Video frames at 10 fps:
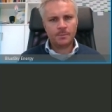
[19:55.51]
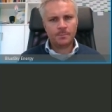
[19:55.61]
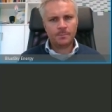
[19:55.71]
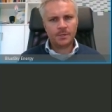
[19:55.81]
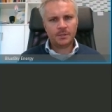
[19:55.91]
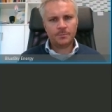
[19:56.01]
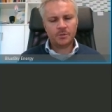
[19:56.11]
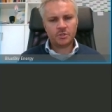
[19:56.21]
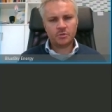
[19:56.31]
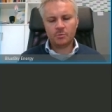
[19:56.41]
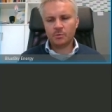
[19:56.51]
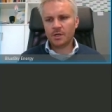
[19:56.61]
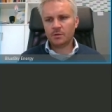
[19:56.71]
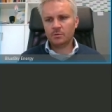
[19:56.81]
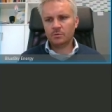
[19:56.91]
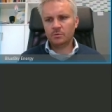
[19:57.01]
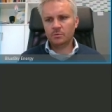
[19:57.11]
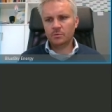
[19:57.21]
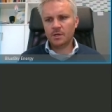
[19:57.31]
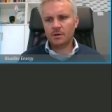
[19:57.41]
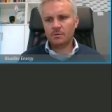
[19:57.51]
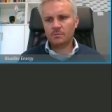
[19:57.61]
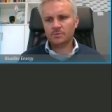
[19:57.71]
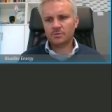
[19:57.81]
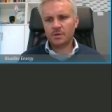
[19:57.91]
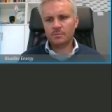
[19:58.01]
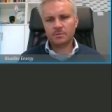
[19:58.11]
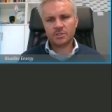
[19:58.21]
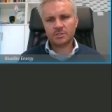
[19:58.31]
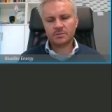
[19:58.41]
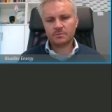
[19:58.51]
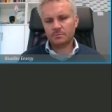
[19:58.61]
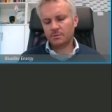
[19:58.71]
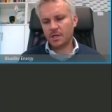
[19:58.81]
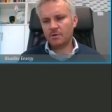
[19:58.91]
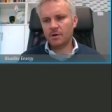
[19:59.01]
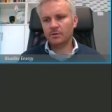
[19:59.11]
so I will just carry on and provide the presentation afterwards.